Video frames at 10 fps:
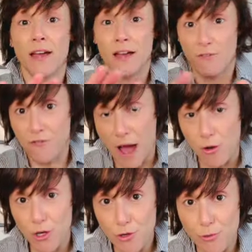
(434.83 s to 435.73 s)

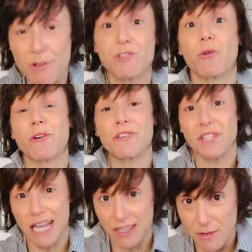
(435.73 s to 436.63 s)
found a new resource
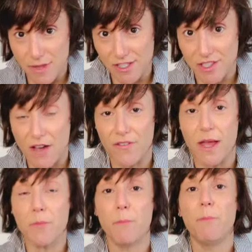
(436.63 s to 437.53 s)
in the midst of
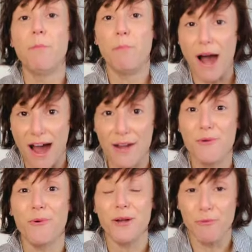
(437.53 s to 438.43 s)
it. But
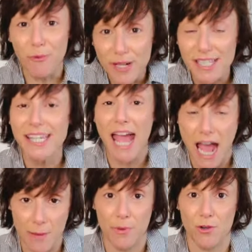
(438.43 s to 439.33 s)
what really
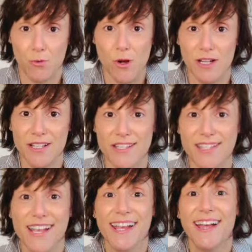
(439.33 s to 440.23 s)
happened
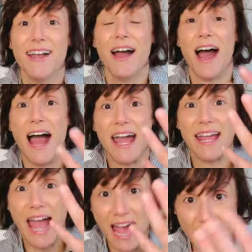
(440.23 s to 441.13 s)
was
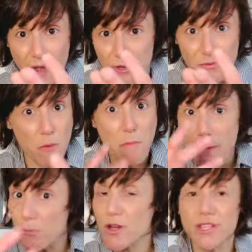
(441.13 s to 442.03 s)
I was
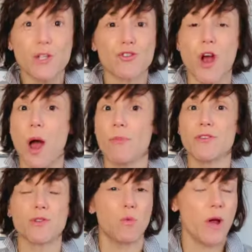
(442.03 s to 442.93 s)
remembering these
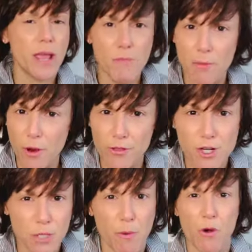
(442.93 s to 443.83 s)
traumas, the way my brother
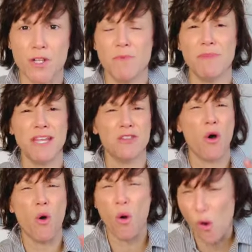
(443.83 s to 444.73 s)
spoke to me, the
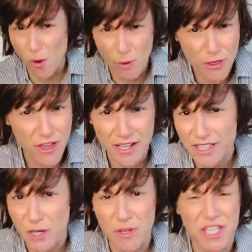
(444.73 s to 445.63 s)
horrible things
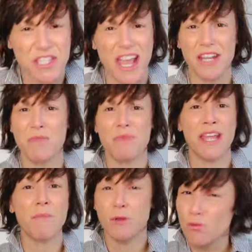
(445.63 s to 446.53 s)
he would say to
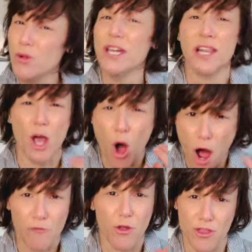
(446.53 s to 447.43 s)
me. I mean, really
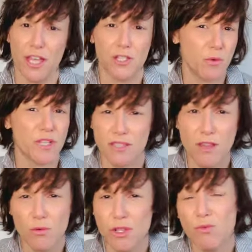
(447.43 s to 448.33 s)
awful things you
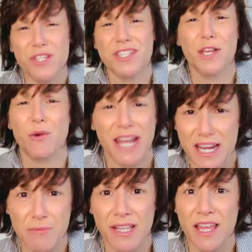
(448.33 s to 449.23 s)
wouldn't say to an
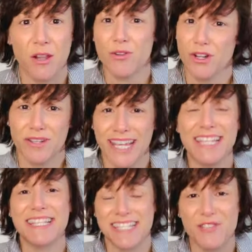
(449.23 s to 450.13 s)
enemy, let alone your
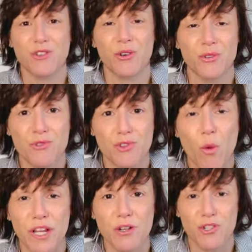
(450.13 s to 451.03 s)
kid's sister who's
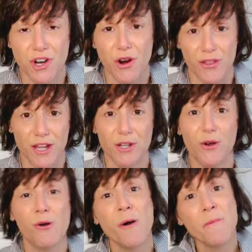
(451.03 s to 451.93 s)
20 years younger than
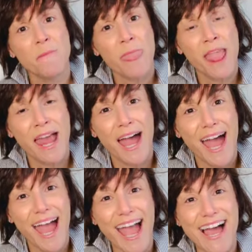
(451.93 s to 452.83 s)
you.
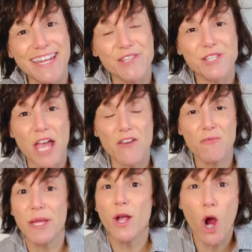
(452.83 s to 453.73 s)
And instead of
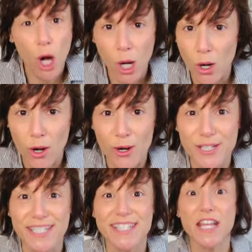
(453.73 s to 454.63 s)
being
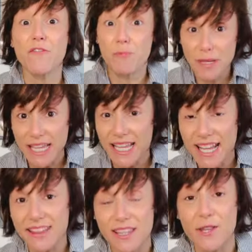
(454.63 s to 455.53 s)
hurt, instead of
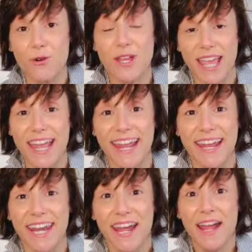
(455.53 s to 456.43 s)
being the little
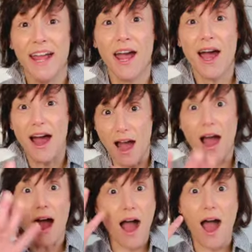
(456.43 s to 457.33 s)
kid,
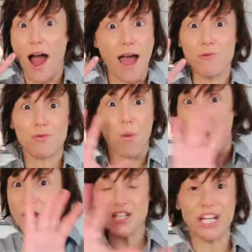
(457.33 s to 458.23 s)
I was
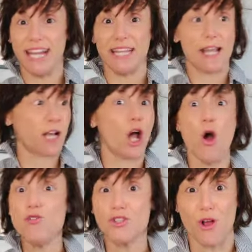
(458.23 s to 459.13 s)
watching it like a
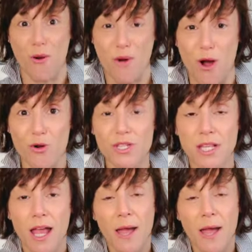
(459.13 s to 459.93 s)
ghost almost.